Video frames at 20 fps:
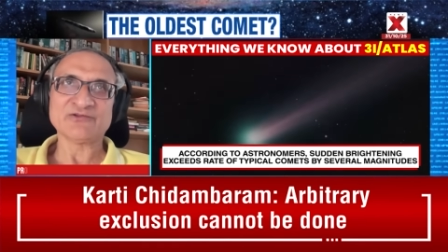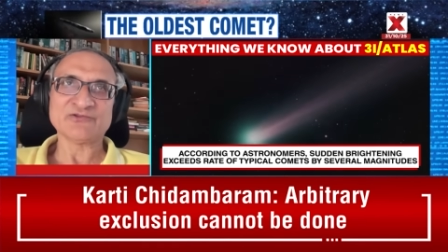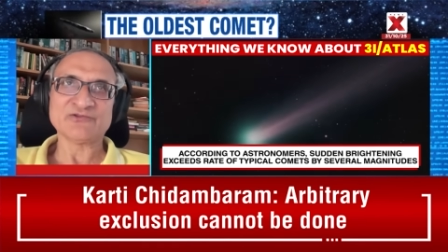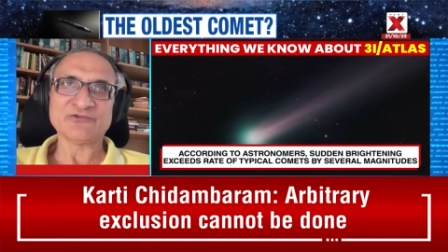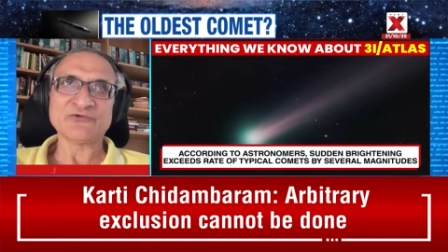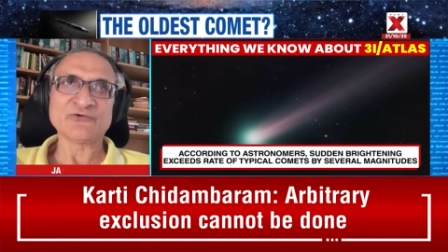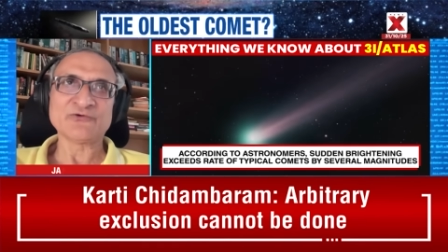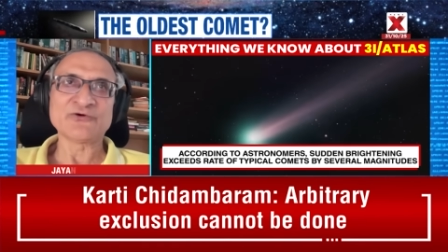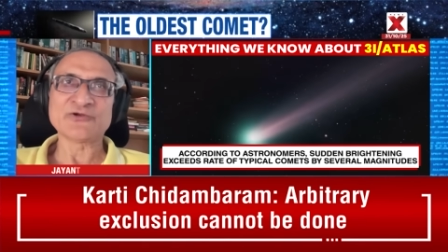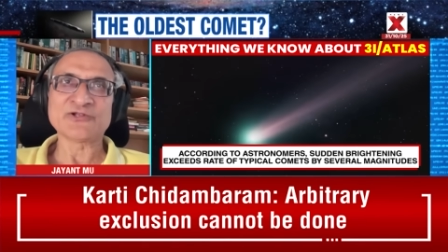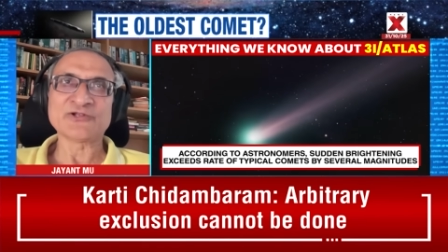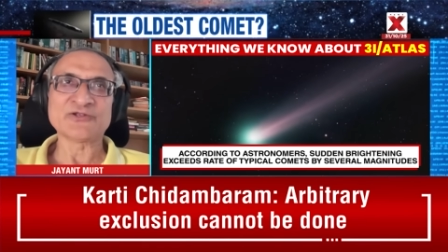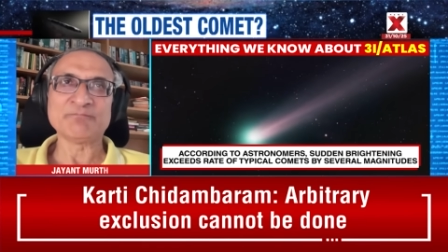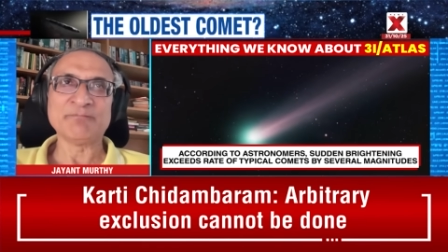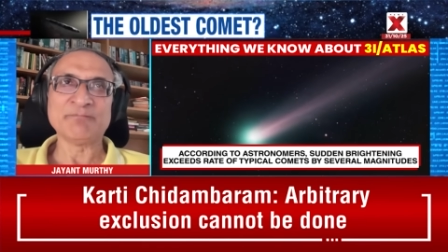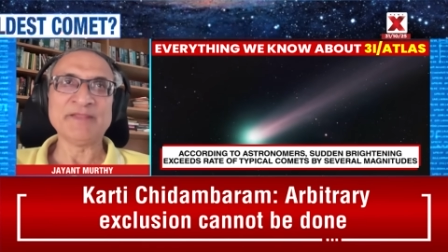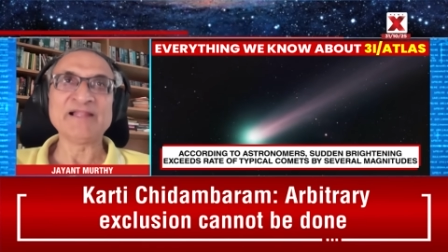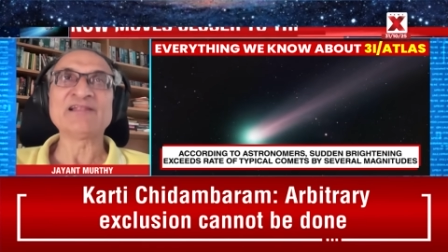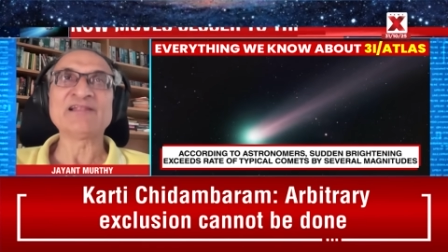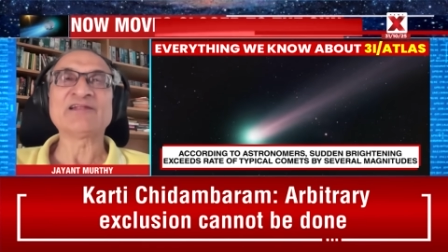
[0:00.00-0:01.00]
you could
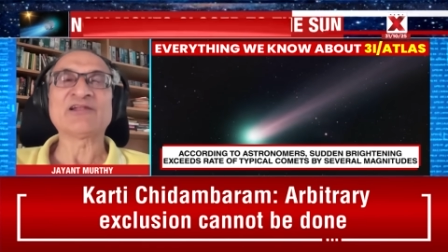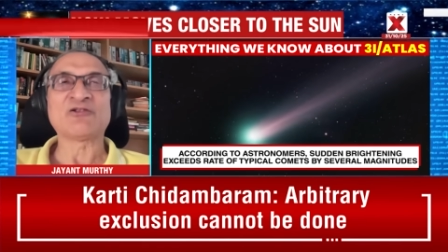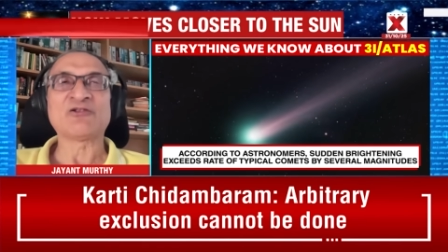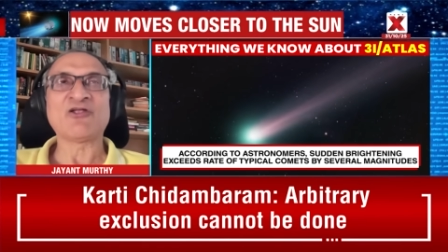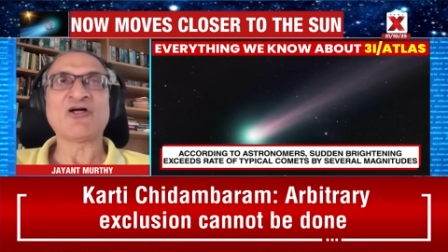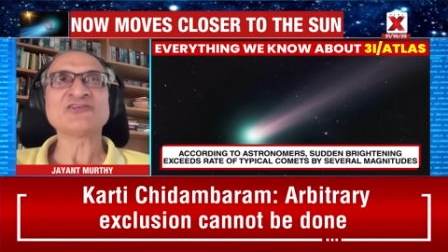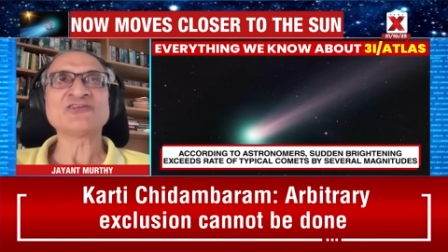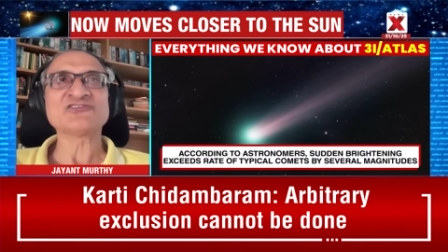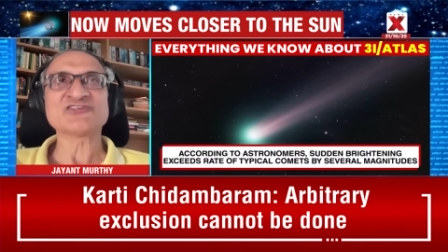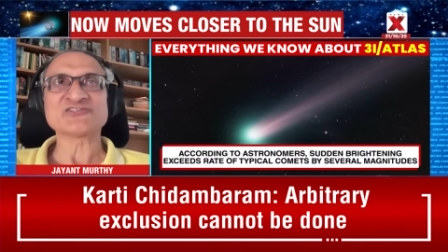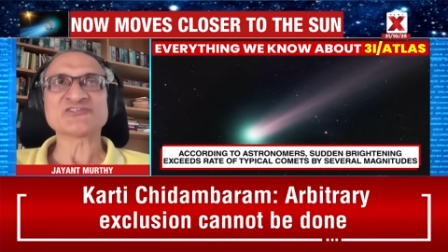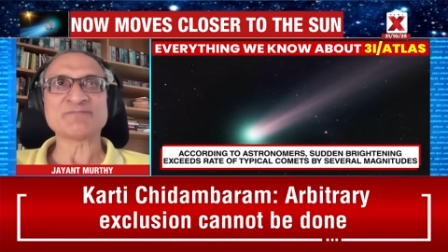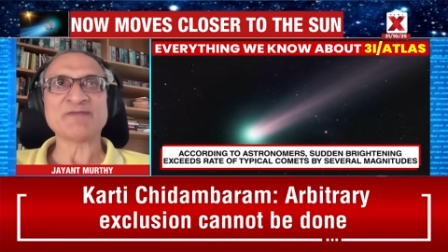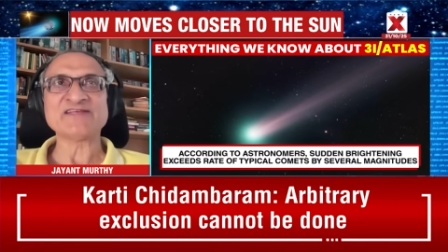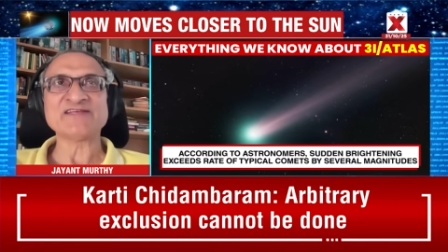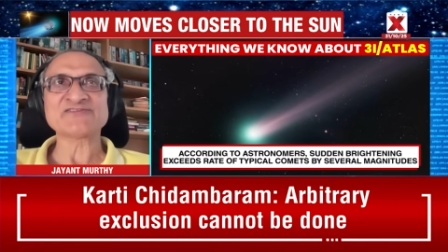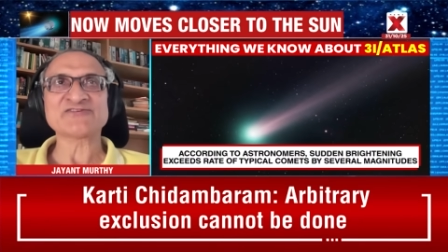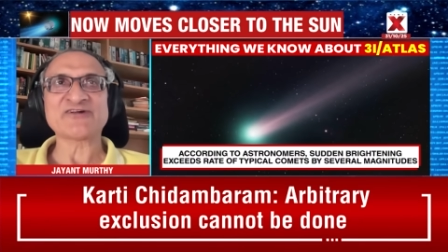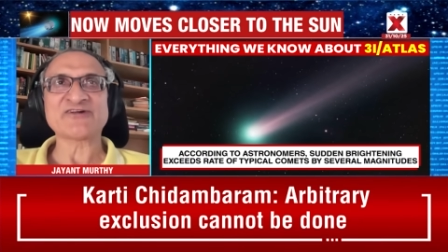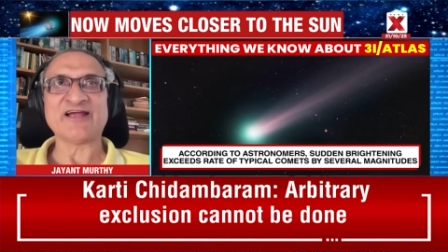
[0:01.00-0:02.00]
build and launch a
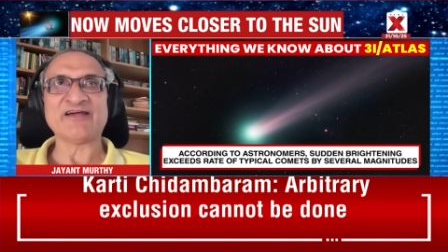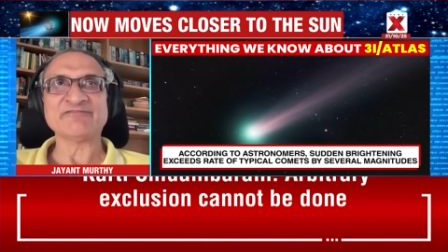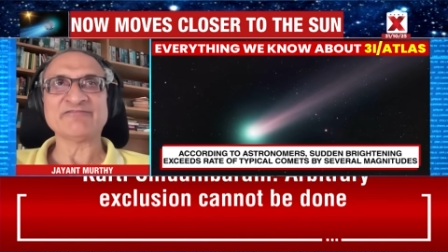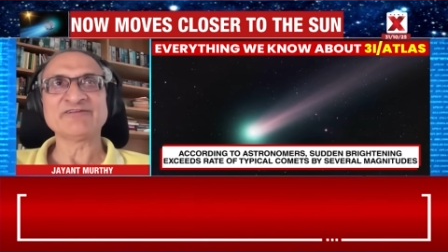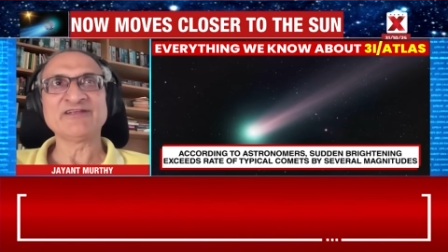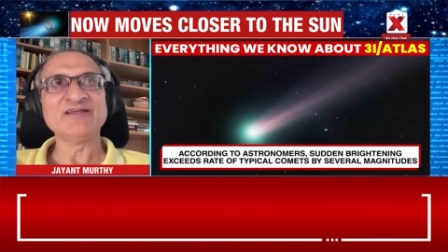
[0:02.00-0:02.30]
spacecraft